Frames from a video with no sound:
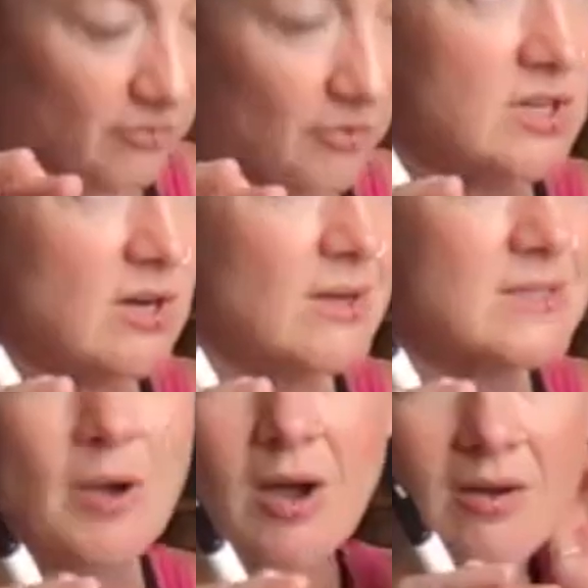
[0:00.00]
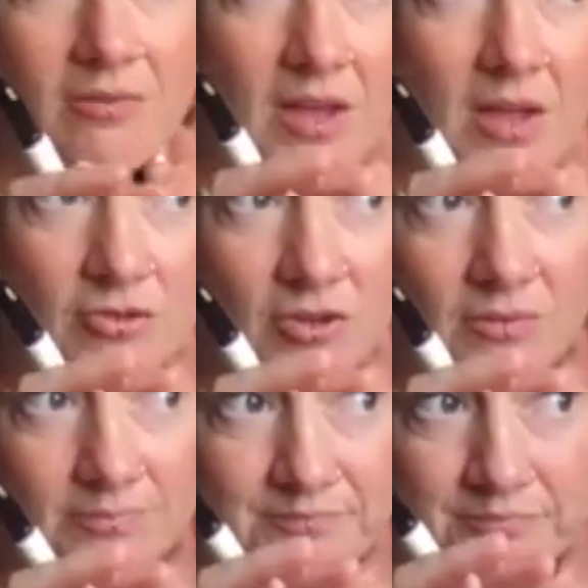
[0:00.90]
for the darkest part of the
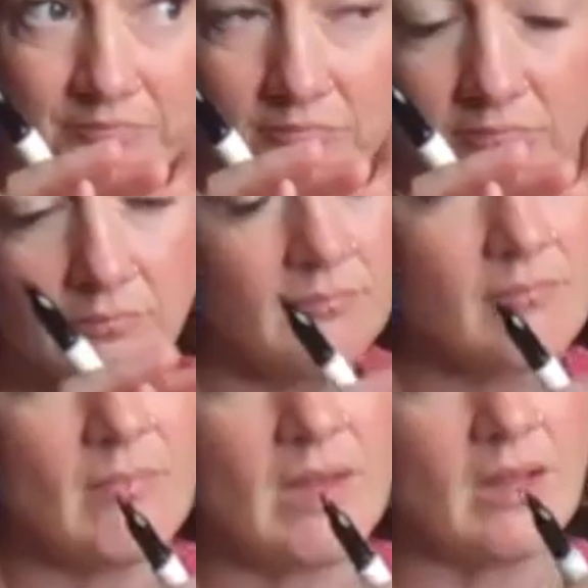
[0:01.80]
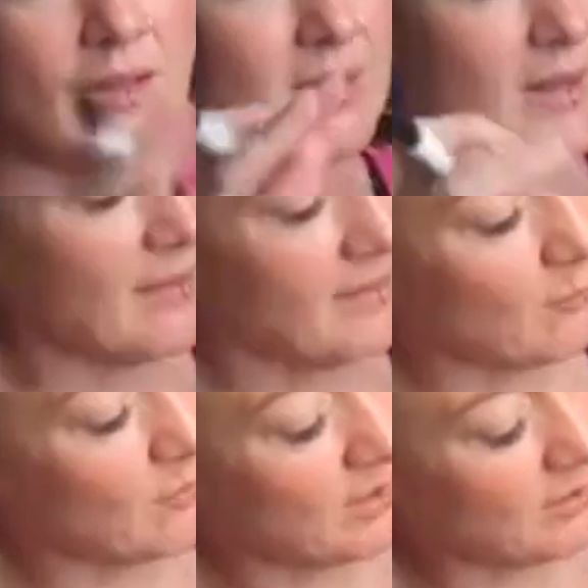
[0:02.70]
ocean. And
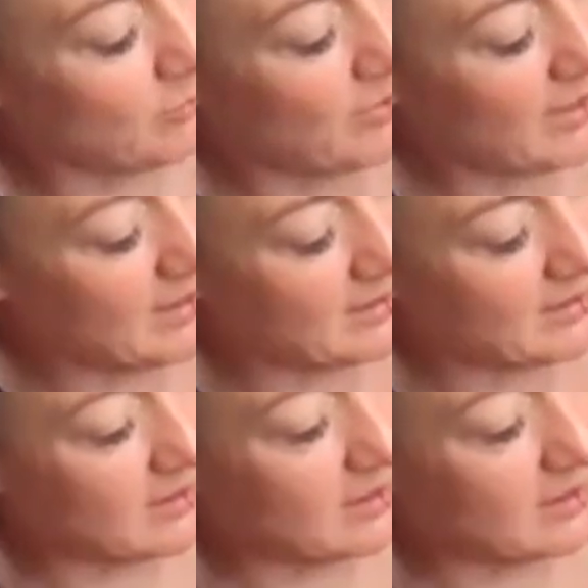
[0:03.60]
then we're going to bring it